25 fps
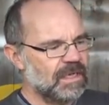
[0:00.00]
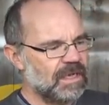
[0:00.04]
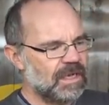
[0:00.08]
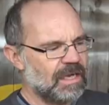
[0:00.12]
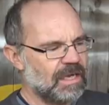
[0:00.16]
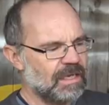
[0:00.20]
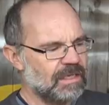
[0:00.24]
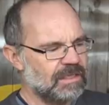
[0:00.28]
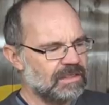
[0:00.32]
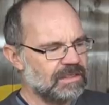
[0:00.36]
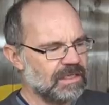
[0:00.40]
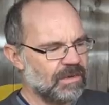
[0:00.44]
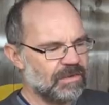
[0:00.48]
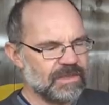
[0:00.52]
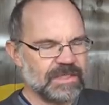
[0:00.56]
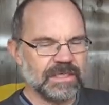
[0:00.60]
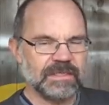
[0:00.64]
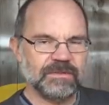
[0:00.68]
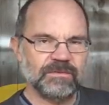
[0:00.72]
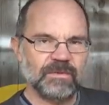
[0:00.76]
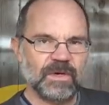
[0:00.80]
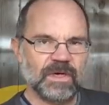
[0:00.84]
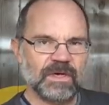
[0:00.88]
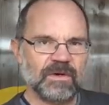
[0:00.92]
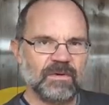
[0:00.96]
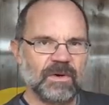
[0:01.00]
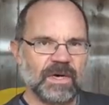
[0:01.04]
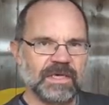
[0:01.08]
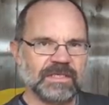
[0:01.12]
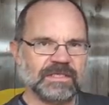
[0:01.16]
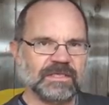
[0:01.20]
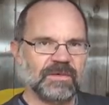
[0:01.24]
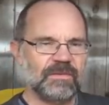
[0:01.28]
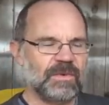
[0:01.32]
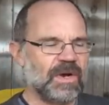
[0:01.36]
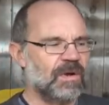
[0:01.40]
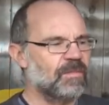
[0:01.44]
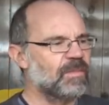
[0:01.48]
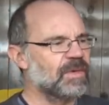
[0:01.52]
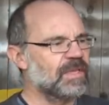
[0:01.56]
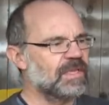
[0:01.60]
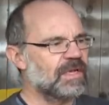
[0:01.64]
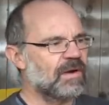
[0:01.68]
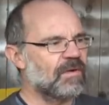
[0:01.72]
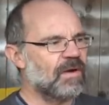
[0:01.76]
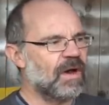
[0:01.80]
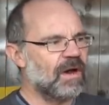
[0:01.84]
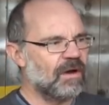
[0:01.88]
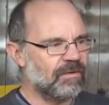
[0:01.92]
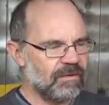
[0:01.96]
And so it doesn't work quite so well, but
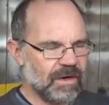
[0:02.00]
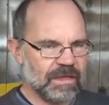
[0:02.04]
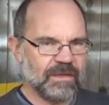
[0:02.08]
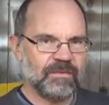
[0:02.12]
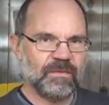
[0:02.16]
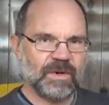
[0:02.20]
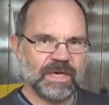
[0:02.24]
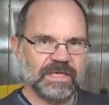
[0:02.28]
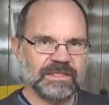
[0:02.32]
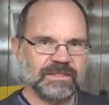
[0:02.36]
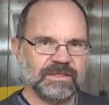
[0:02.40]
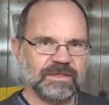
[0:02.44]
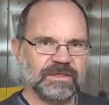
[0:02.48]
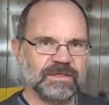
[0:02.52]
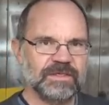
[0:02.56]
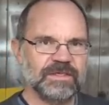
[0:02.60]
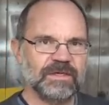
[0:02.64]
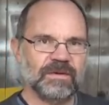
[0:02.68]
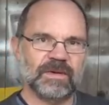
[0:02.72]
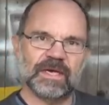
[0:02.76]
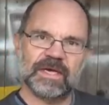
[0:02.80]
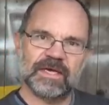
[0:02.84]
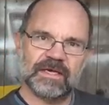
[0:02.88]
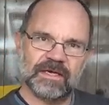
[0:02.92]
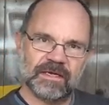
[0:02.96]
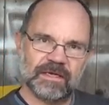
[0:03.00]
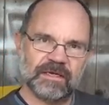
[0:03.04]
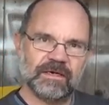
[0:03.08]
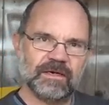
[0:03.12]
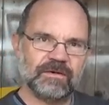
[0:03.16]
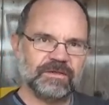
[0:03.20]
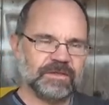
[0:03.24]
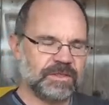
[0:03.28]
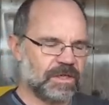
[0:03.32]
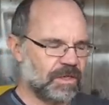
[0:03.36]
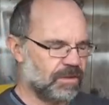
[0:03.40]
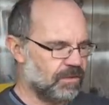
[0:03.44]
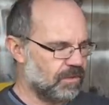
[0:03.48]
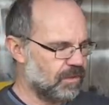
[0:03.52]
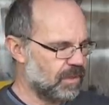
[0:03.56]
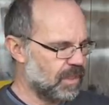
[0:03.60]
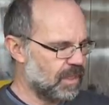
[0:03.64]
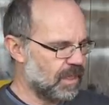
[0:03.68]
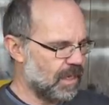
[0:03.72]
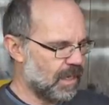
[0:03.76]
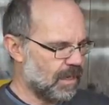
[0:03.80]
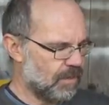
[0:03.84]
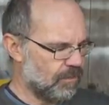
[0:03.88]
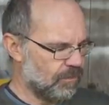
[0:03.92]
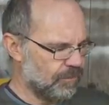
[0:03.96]
there are other ways you can do it, and I'll show you
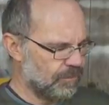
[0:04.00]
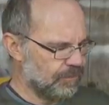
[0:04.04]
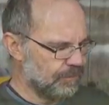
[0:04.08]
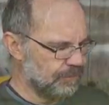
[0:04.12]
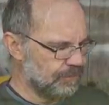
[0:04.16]
that now.